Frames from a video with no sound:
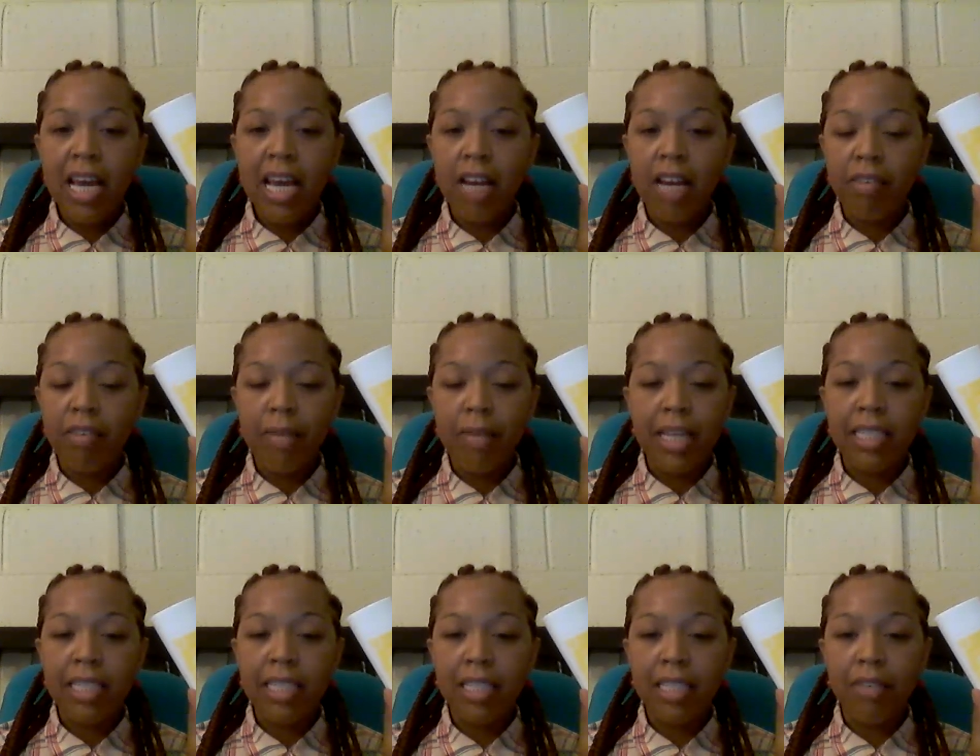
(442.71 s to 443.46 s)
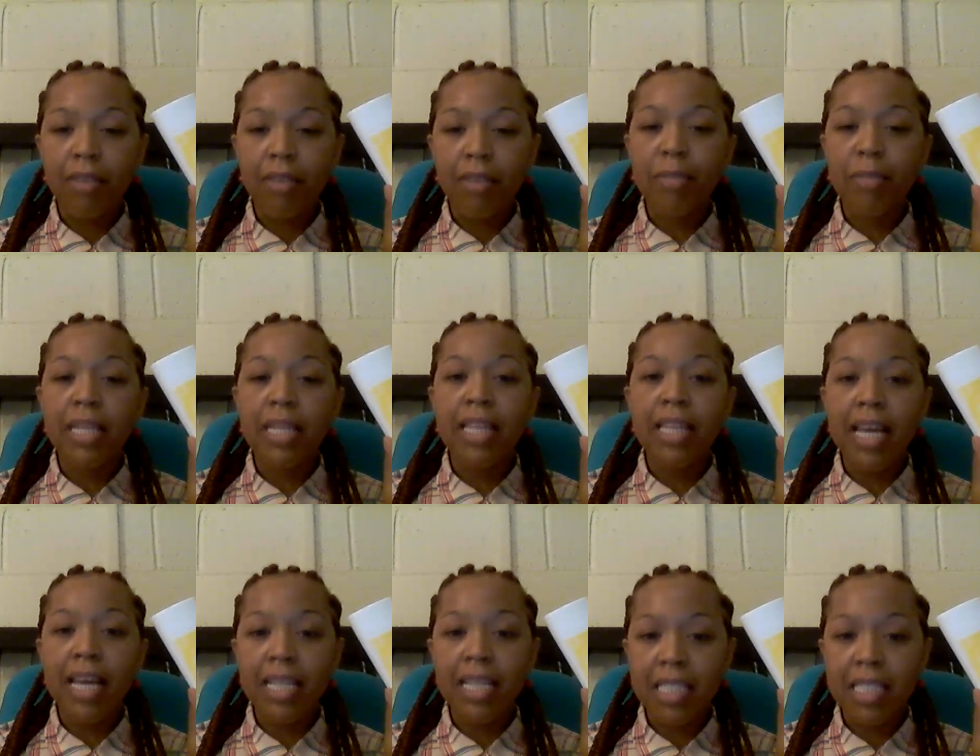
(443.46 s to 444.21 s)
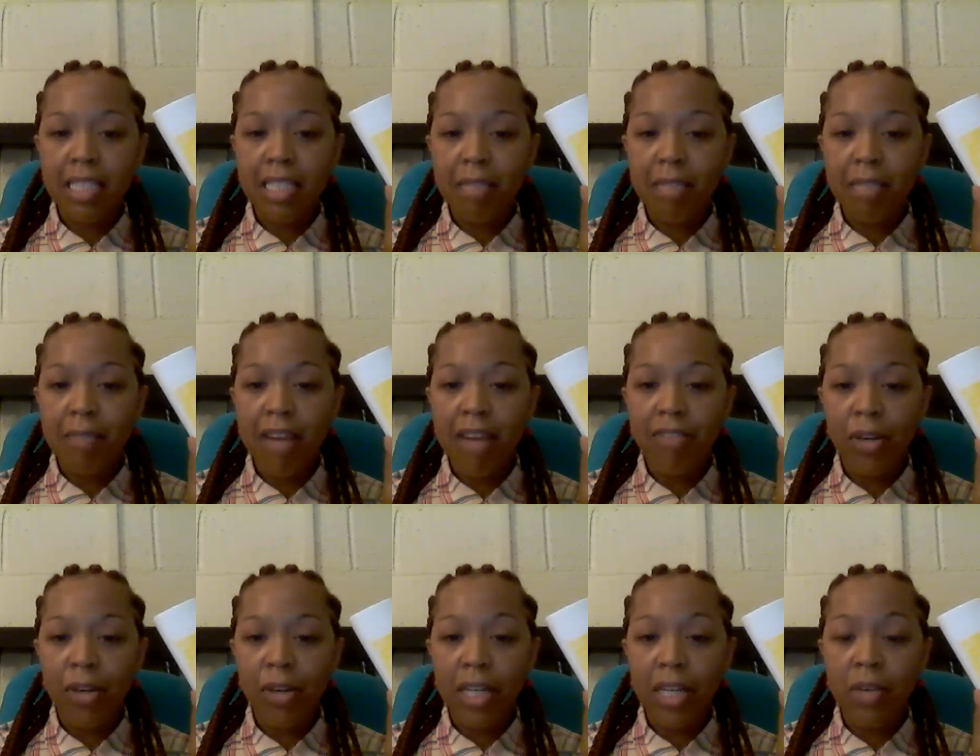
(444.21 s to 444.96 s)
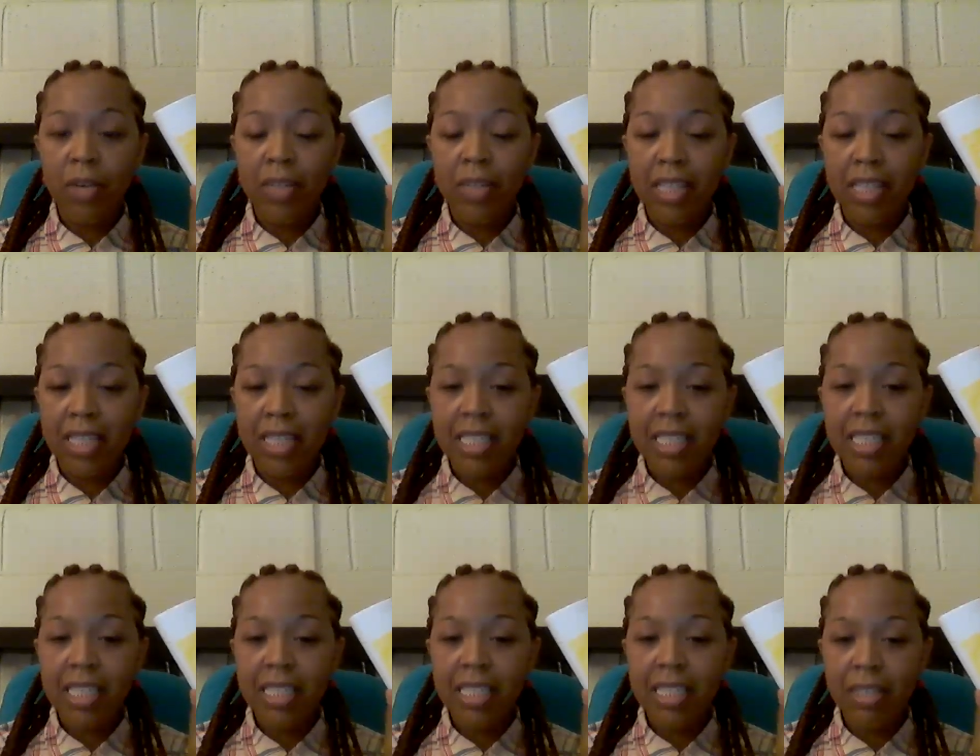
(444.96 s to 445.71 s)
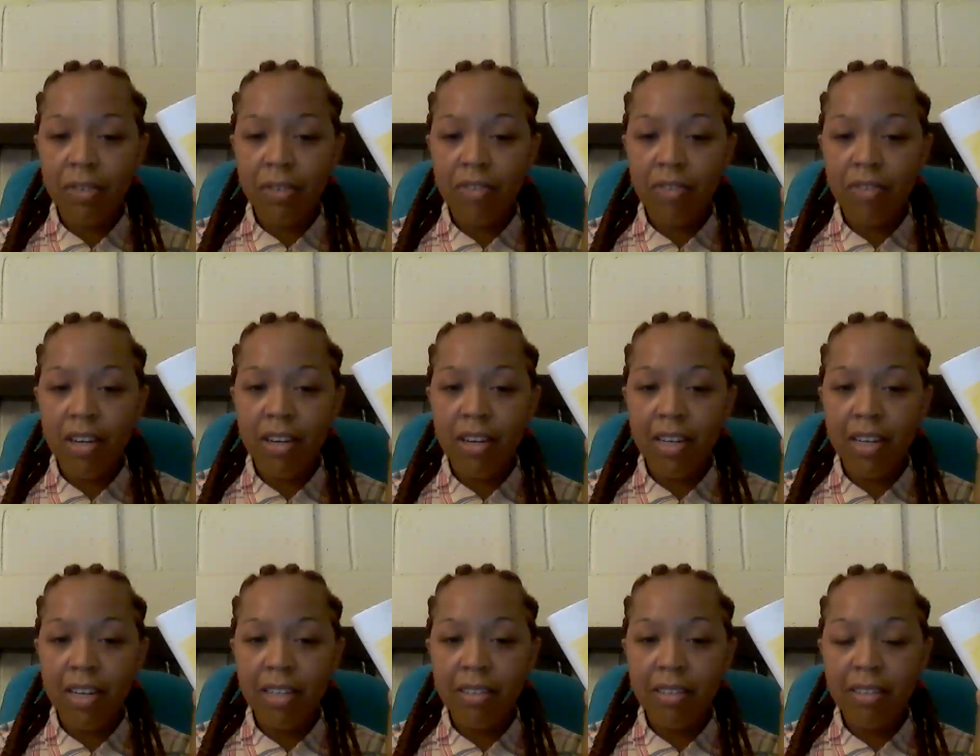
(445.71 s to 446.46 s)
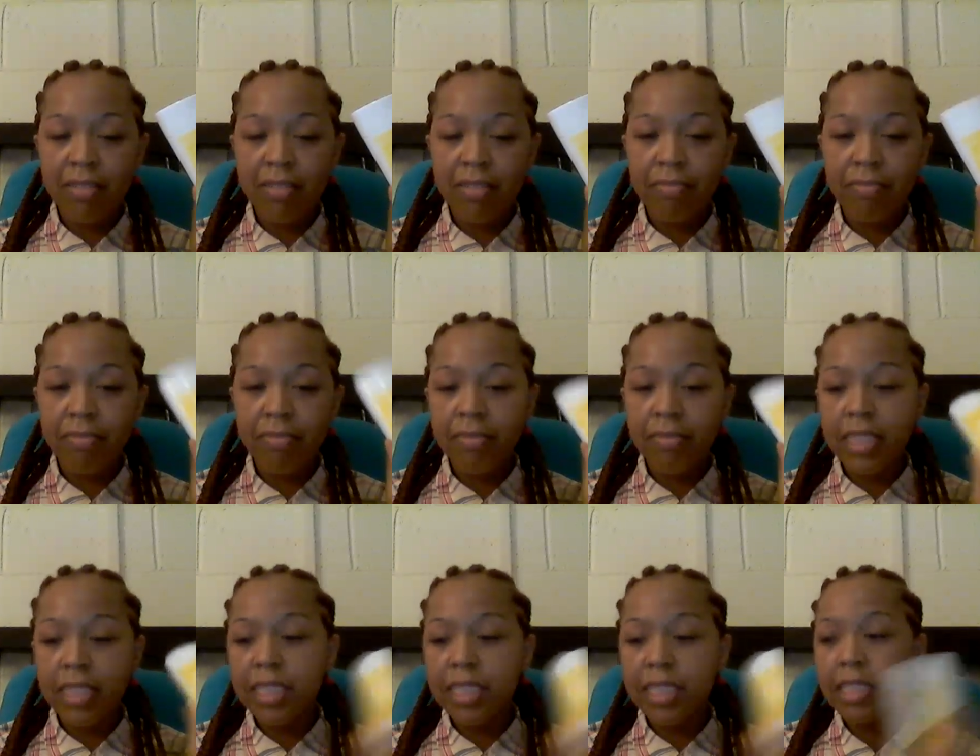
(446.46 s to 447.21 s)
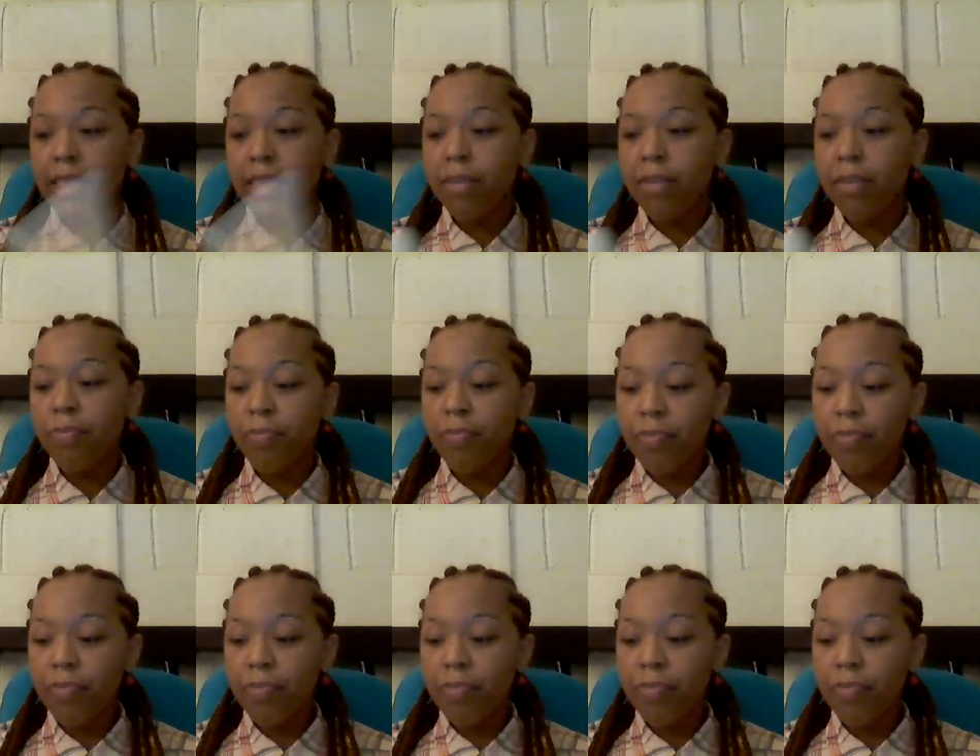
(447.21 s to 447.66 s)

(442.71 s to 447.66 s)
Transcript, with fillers: Everybody is different, but that is my verdict on this so far. So